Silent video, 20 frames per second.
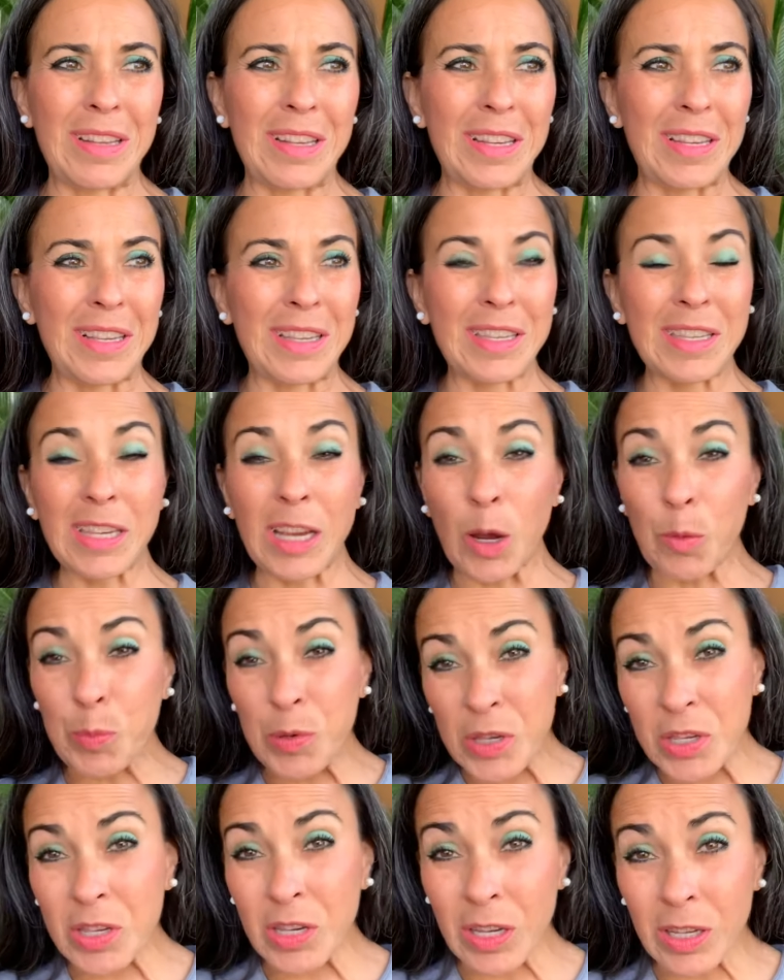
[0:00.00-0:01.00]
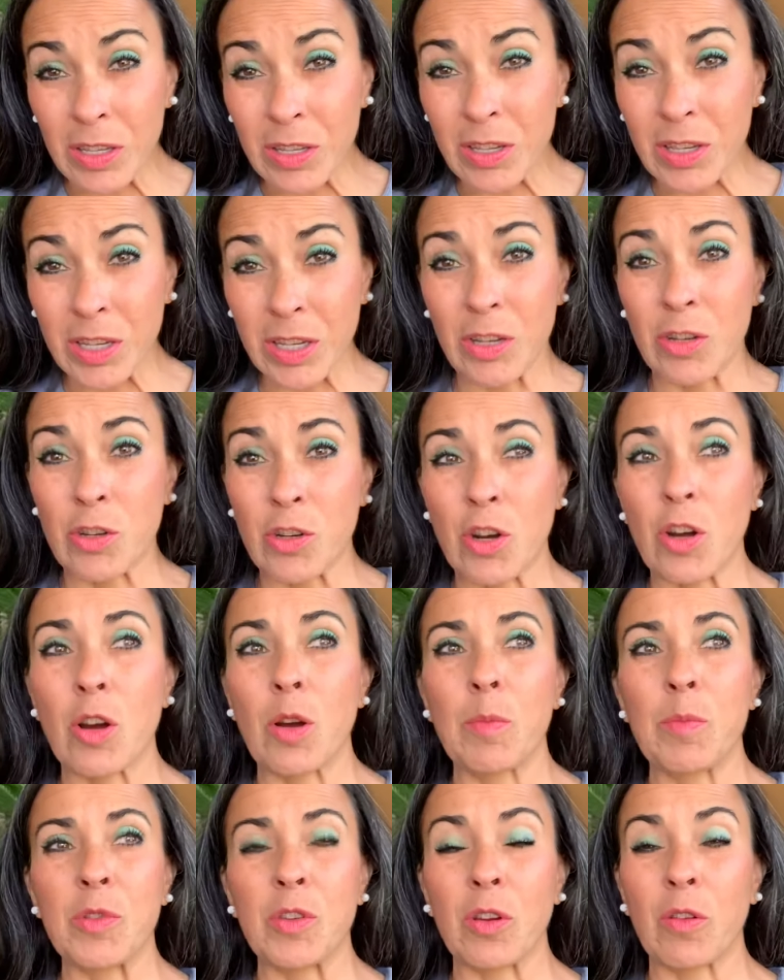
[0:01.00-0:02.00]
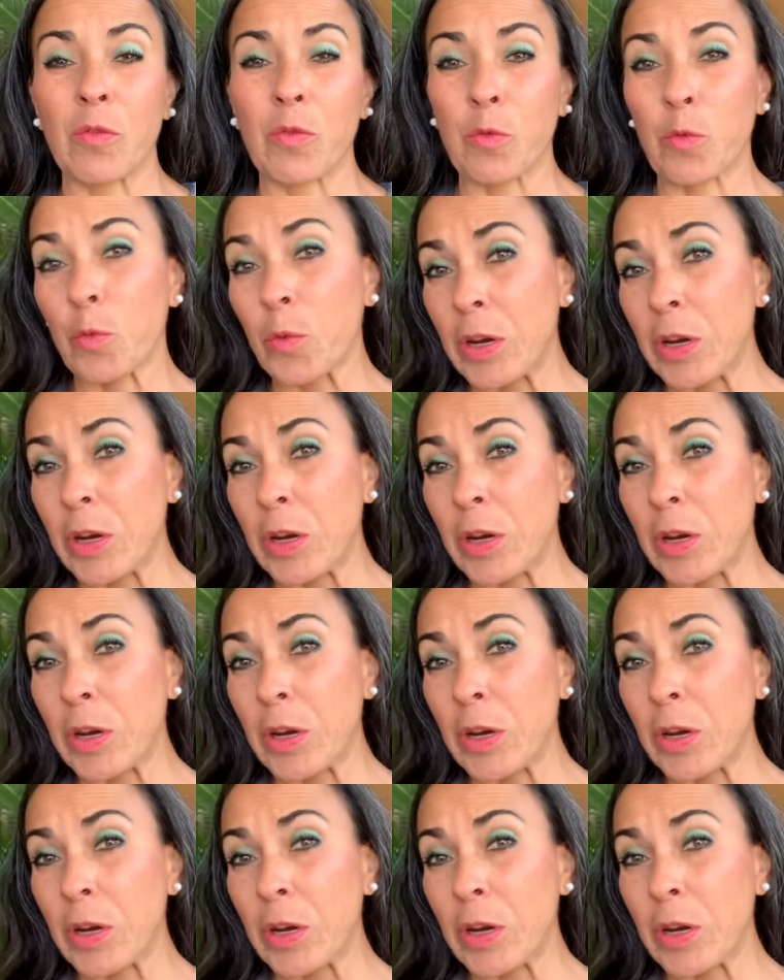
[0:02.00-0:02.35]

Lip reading: substance in terms of